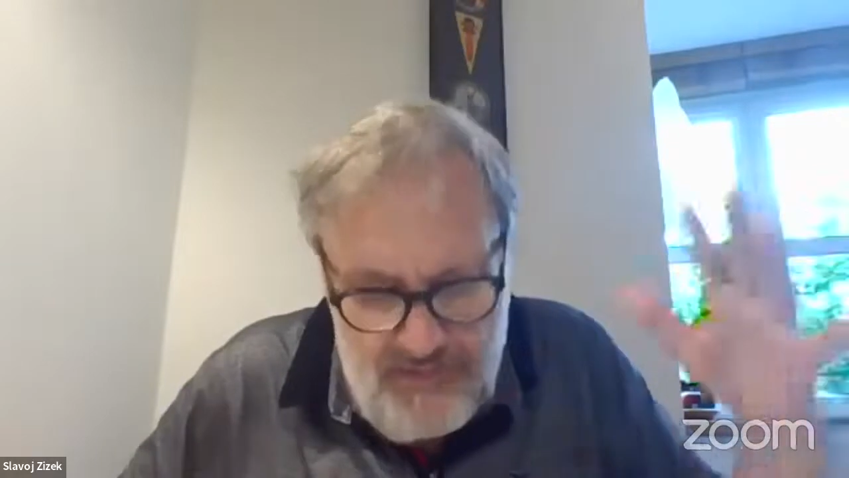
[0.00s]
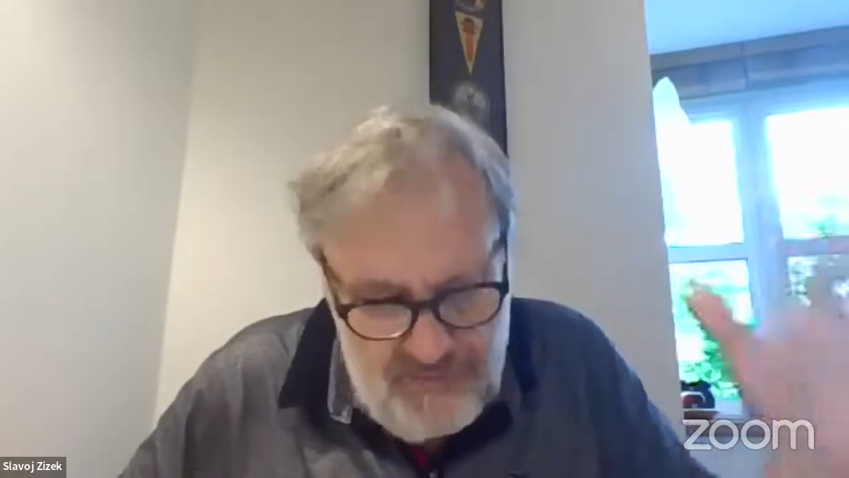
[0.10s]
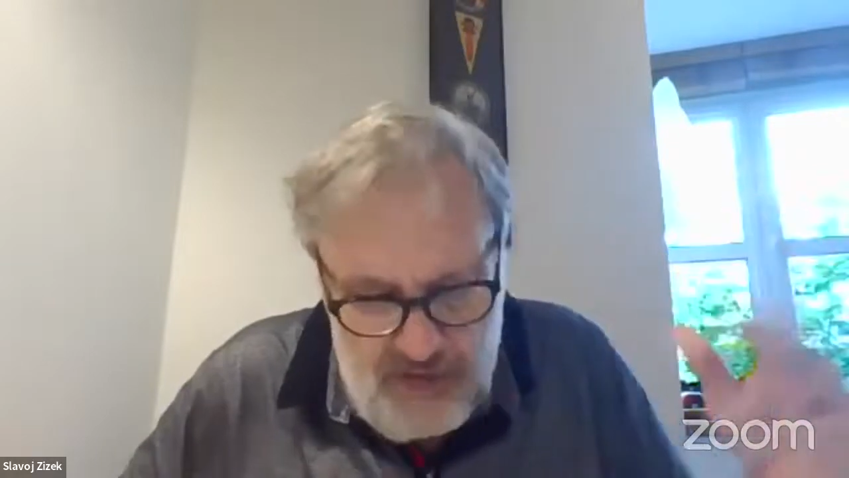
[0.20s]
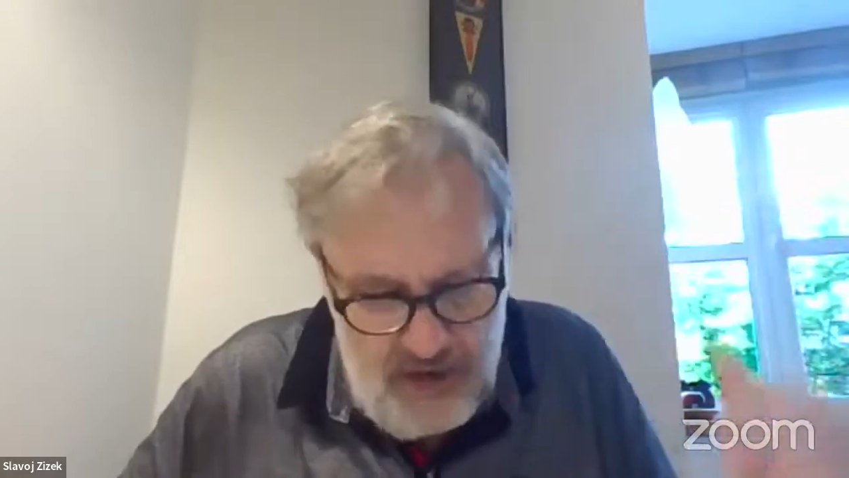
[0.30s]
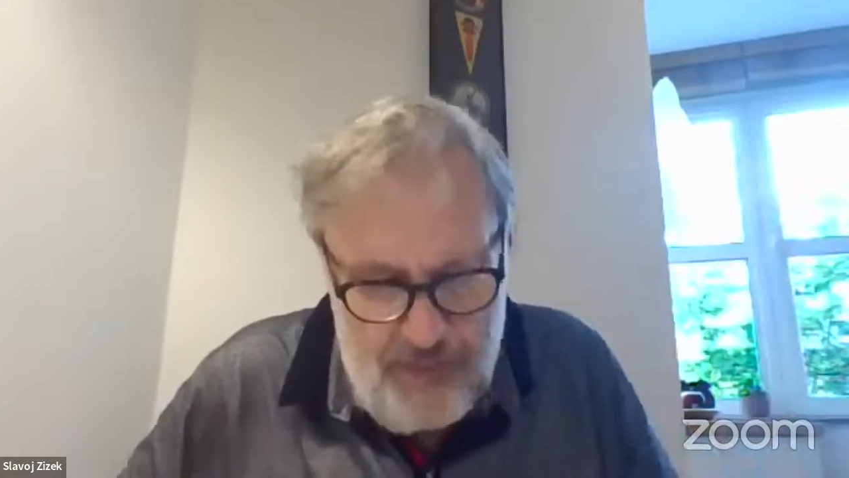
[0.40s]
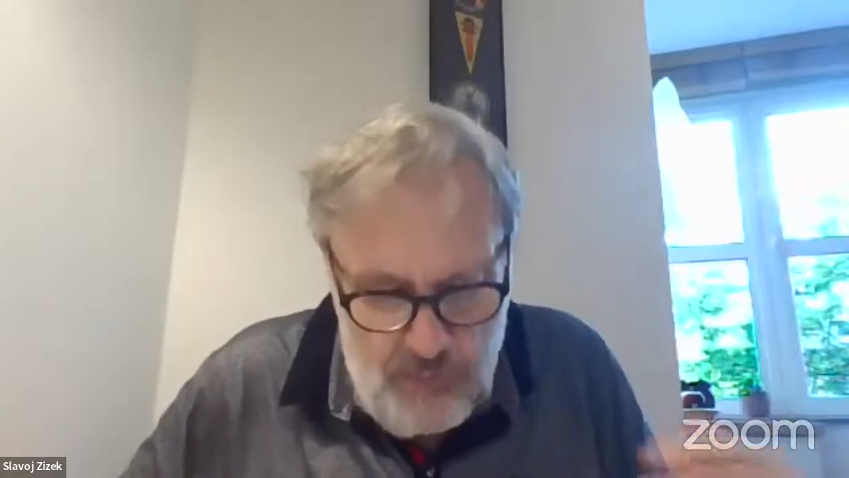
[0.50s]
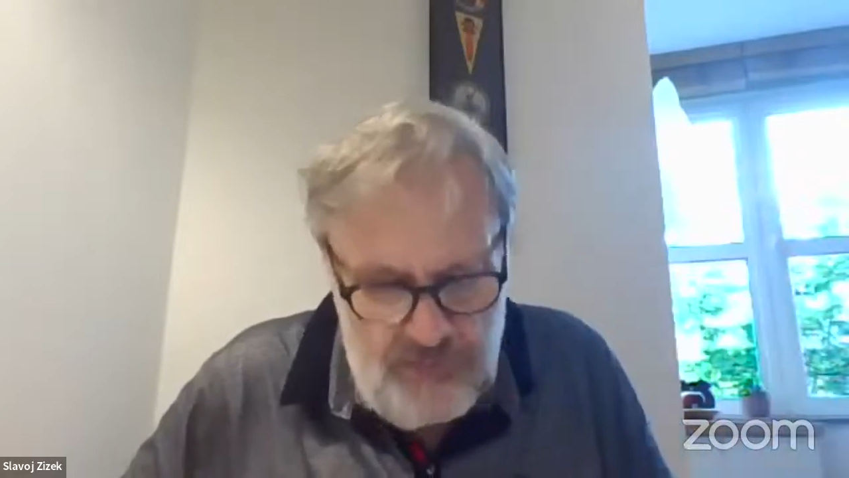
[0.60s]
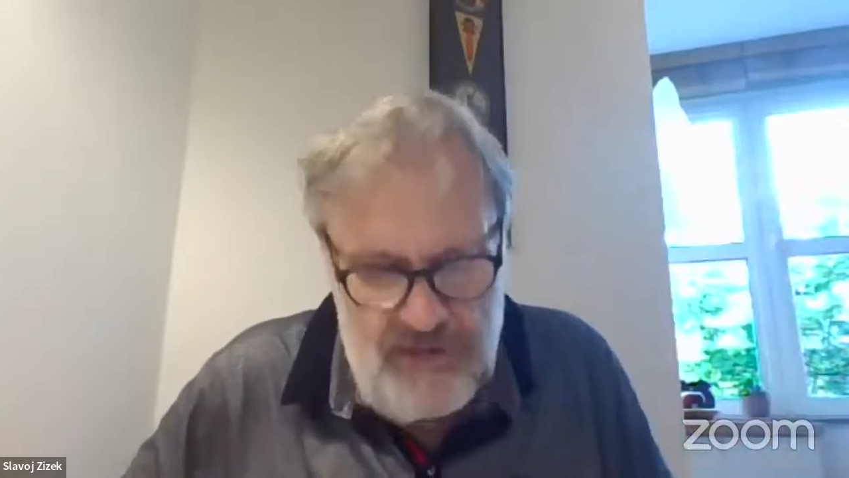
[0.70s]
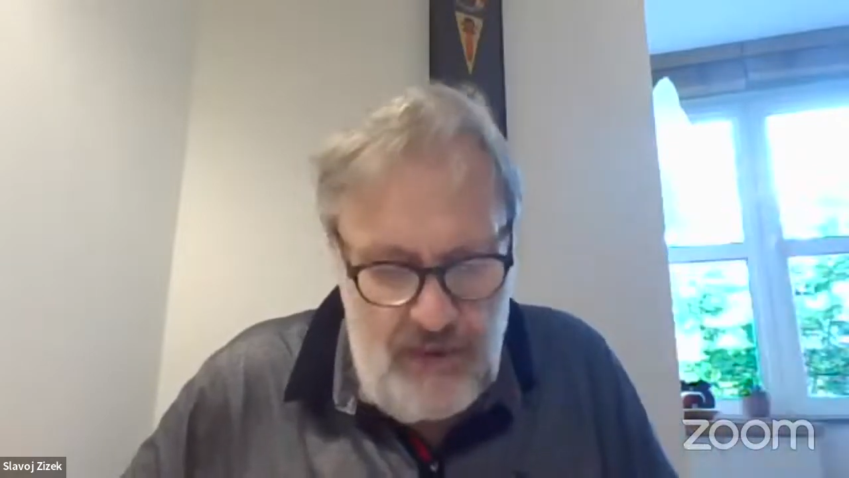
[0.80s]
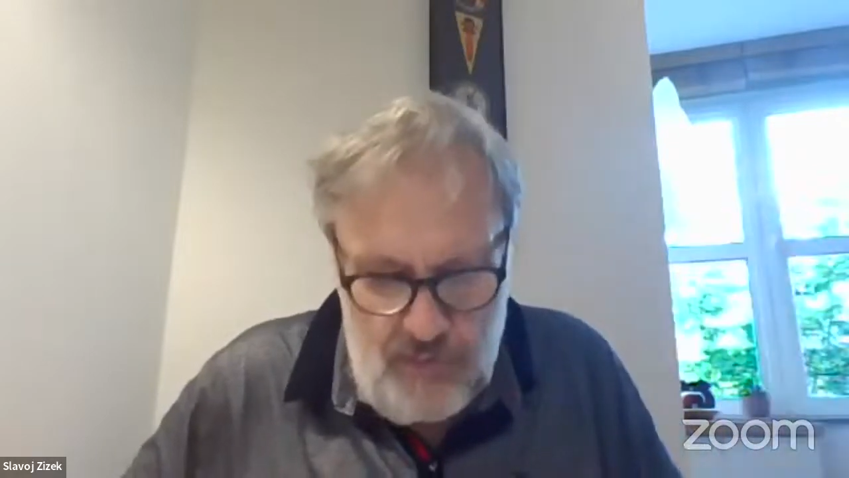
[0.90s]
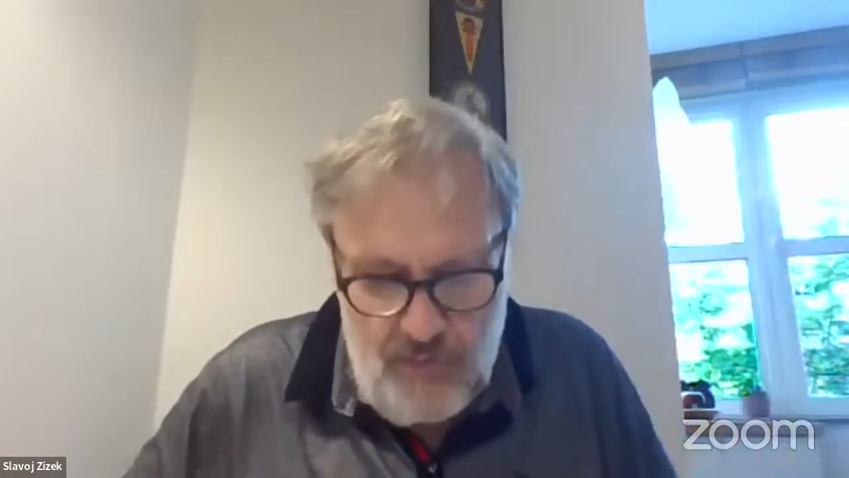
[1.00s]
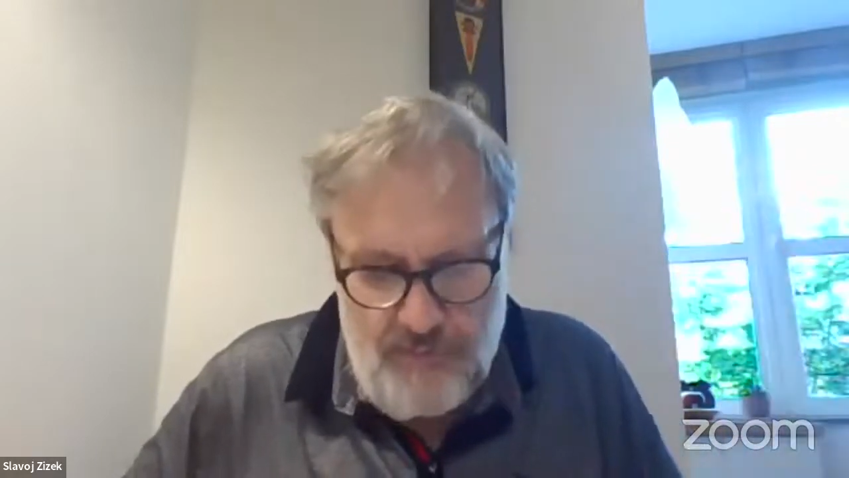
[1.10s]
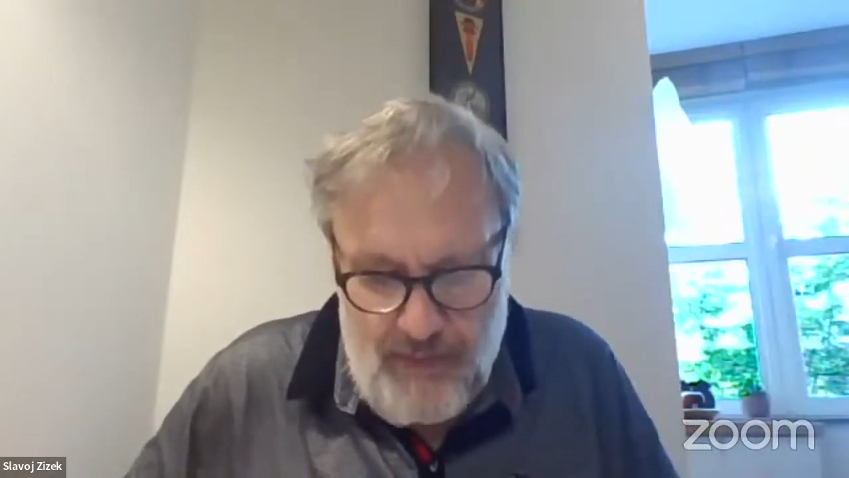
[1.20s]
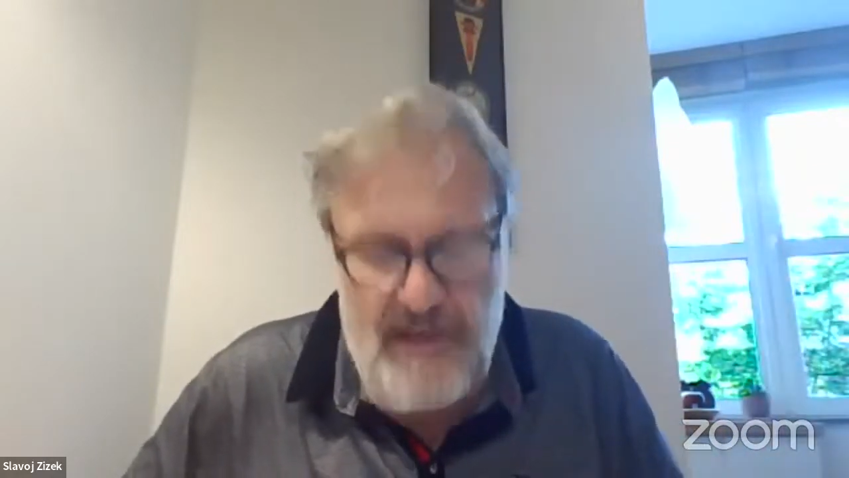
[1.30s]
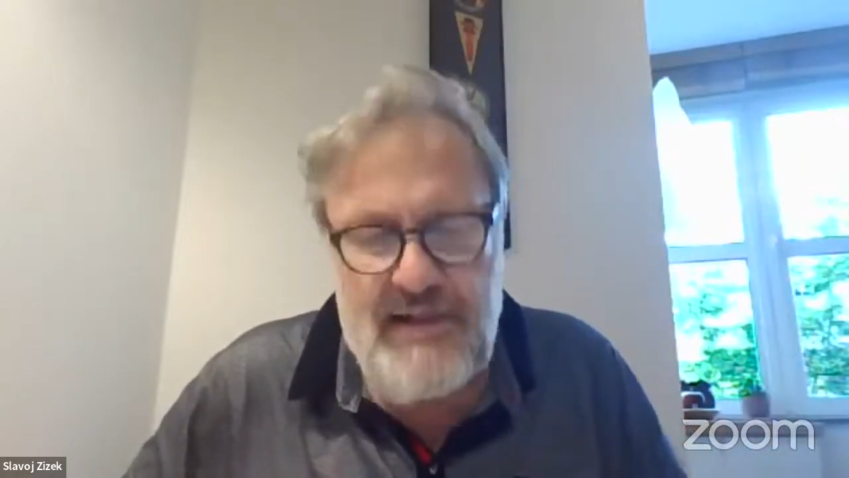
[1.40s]
briefly about
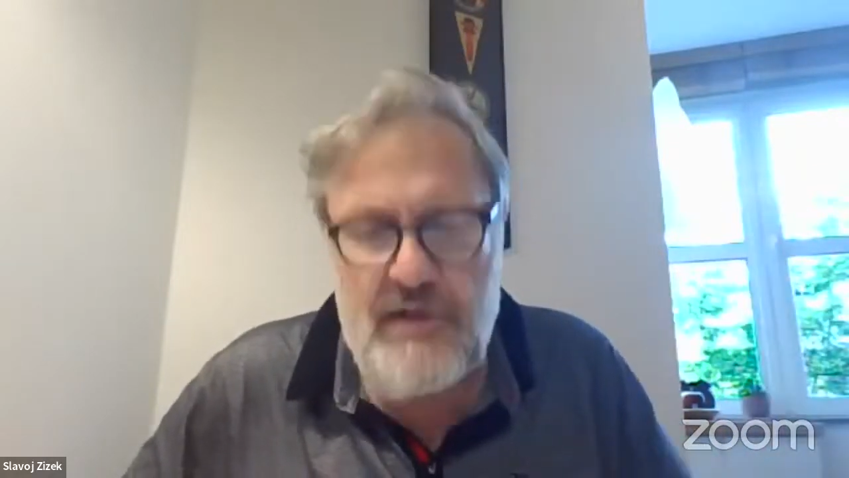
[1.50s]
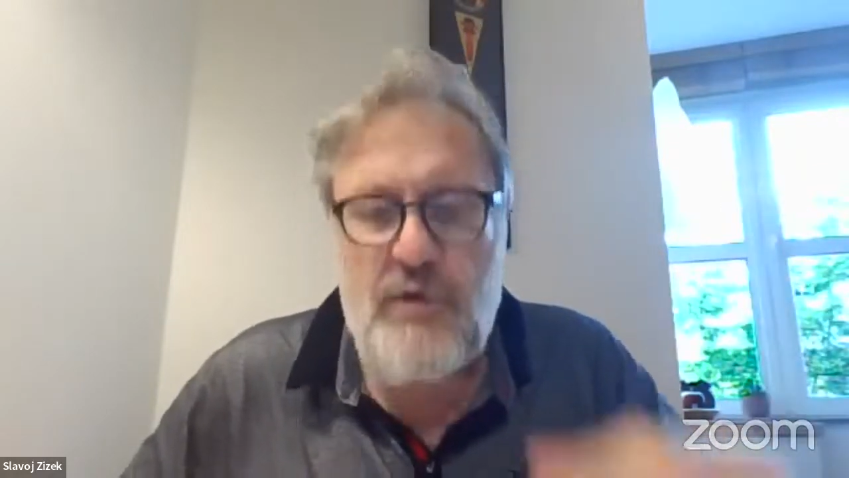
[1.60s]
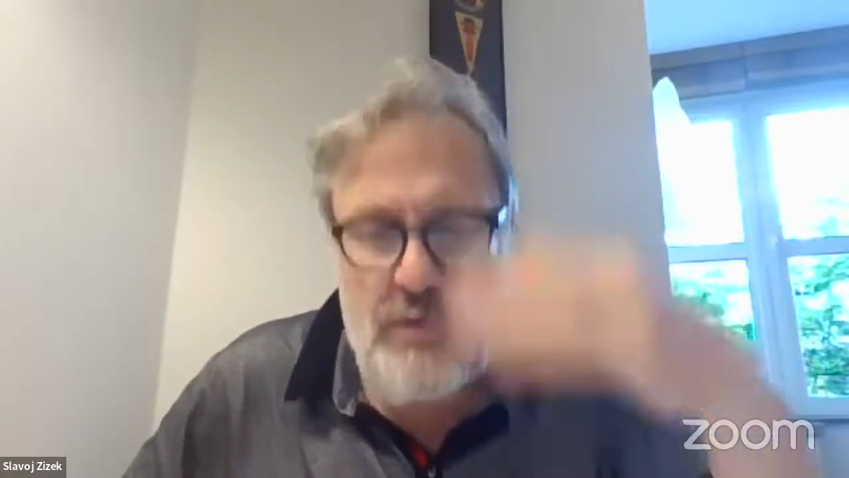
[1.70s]
Elon Musk,